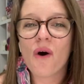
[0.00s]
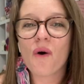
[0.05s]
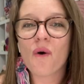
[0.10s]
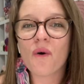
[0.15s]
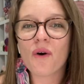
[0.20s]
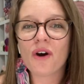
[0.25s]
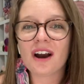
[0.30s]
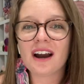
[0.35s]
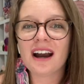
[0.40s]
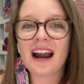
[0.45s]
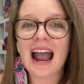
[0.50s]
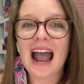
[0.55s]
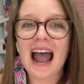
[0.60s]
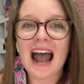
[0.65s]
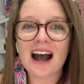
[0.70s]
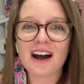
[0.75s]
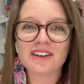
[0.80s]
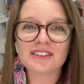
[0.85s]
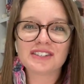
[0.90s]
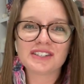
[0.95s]
or
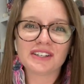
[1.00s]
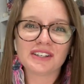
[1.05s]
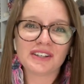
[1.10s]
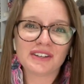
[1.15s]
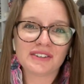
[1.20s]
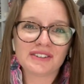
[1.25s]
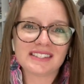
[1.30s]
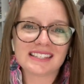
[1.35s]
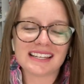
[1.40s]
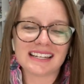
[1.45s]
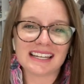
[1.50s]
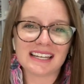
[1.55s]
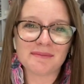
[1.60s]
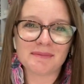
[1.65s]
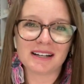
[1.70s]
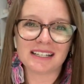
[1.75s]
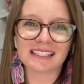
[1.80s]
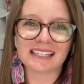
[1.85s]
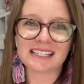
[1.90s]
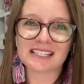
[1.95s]
how to use an
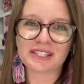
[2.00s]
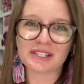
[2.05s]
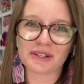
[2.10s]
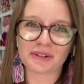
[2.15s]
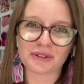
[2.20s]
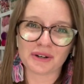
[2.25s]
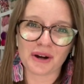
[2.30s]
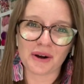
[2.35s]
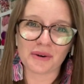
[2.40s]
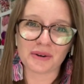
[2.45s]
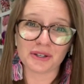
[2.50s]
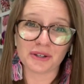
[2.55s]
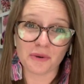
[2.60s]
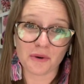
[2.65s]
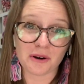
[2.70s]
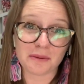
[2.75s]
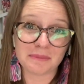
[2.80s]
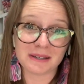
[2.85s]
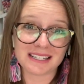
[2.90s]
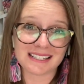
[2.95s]
email list to grow
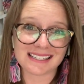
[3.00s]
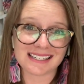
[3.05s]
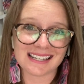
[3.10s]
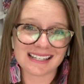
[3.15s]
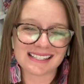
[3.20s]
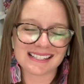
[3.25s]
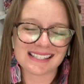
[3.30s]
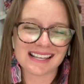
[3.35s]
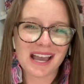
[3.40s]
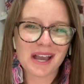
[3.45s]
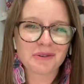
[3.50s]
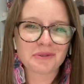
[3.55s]
your business,